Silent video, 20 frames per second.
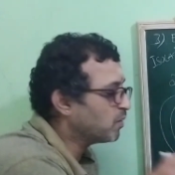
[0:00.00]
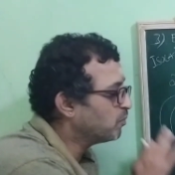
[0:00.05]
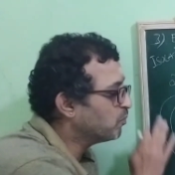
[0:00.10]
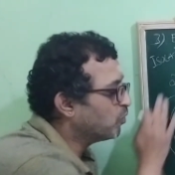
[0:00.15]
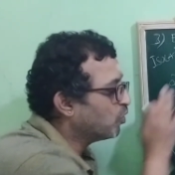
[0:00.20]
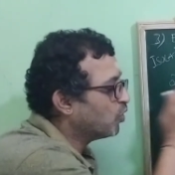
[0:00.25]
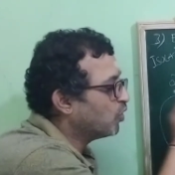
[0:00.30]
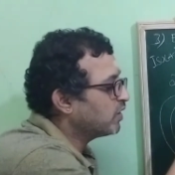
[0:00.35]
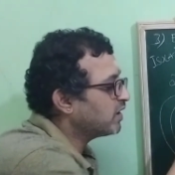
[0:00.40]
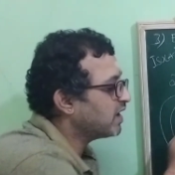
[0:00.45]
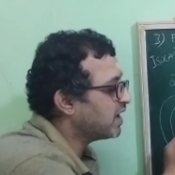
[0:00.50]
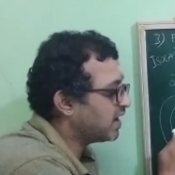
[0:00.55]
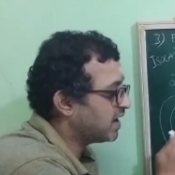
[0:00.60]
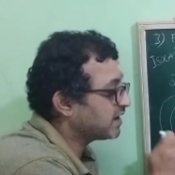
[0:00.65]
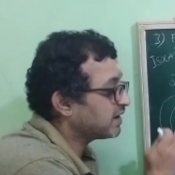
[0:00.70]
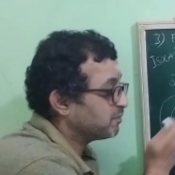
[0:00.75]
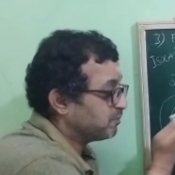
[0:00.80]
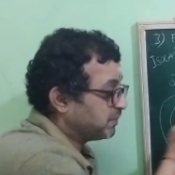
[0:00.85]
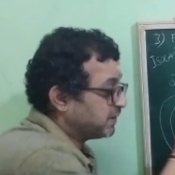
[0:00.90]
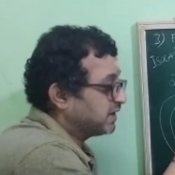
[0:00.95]
More
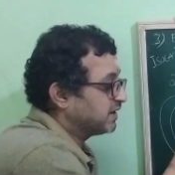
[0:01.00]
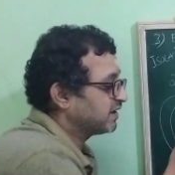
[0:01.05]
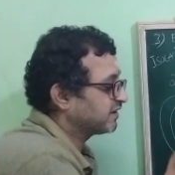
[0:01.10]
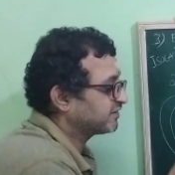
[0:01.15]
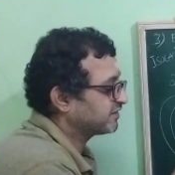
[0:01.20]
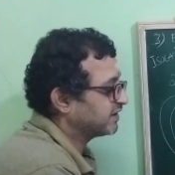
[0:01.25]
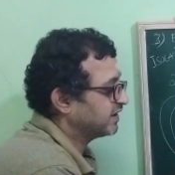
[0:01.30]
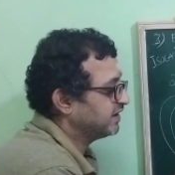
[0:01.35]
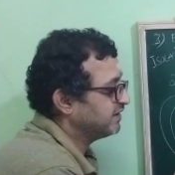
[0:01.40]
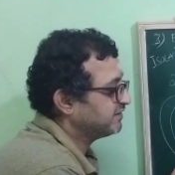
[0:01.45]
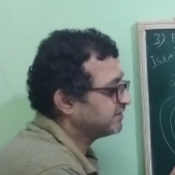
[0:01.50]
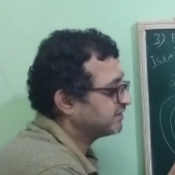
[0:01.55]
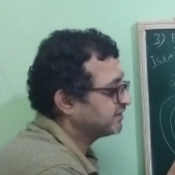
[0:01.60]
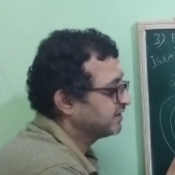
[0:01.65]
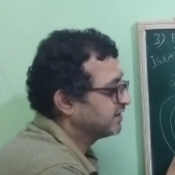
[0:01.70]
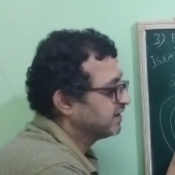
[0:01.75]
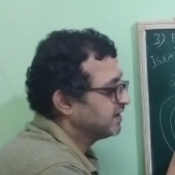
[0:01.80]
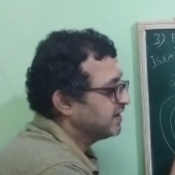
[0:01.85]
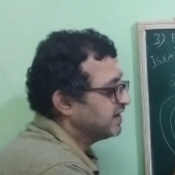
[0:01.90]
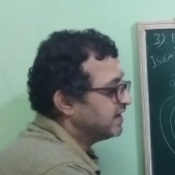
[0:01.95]
or bigger
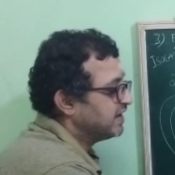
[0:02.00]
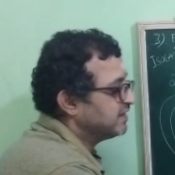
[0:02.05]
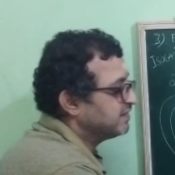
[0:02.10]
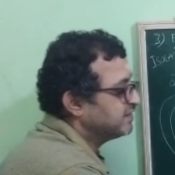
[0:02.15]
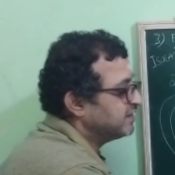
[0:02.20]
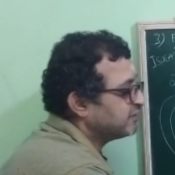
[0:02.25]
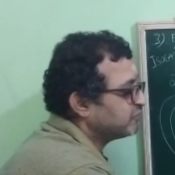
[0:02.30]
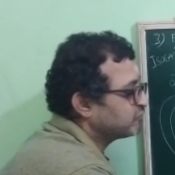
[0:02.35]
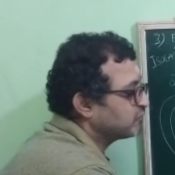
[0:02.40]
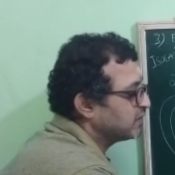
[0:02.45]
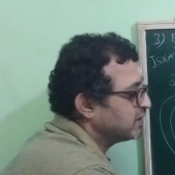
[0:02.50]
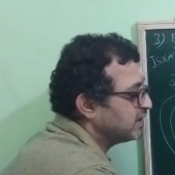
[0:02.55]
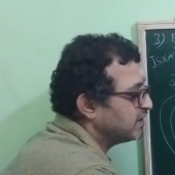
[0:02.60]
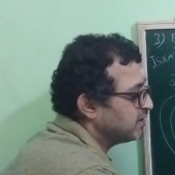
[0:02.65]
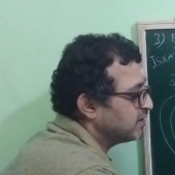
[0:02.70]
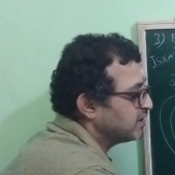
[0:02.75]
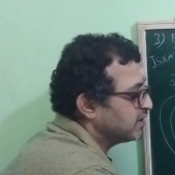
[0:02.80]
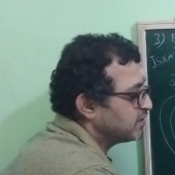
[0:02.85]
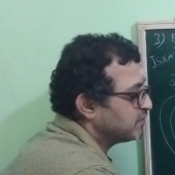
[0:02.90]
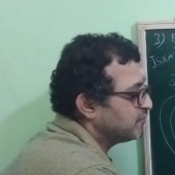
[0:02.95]
size. In this
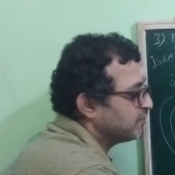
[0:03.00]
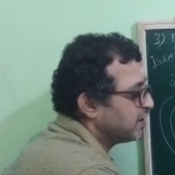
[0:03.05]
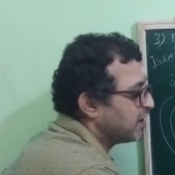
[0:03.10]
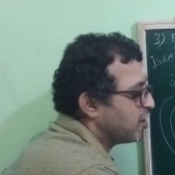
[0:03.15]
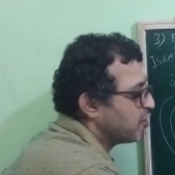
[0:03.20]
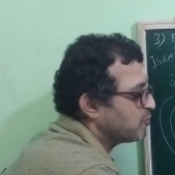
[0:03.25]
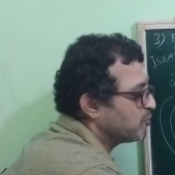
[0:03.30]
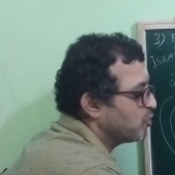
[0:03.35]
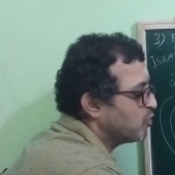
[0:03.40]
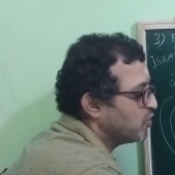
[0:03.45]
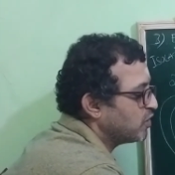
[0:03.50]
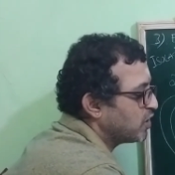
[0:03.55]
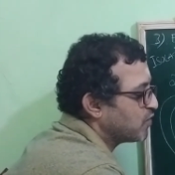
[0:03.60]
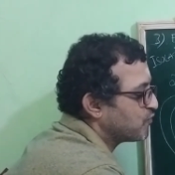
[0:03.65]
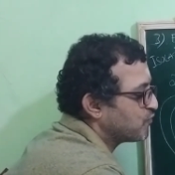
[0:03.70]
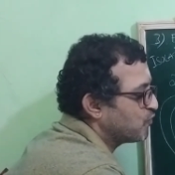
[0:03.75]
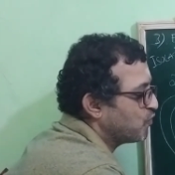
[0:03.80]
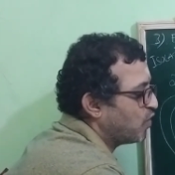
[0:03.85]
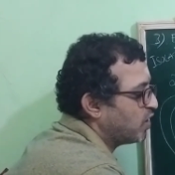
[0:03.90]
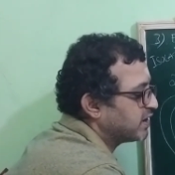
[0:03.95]
one, we have more
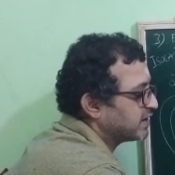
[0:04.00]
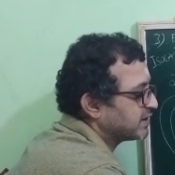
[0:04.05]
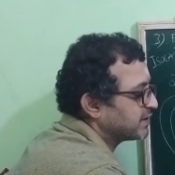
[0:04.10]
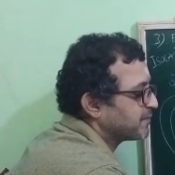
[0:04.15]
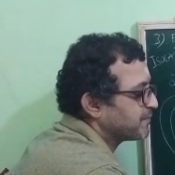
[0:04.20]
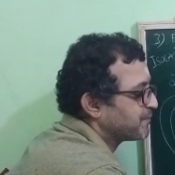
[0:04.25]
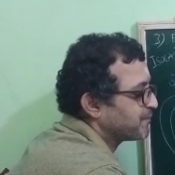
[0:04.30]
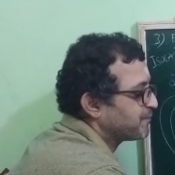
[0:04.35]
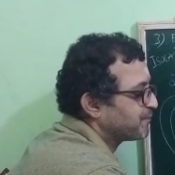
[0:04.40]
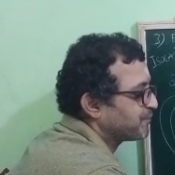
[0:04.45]
of what?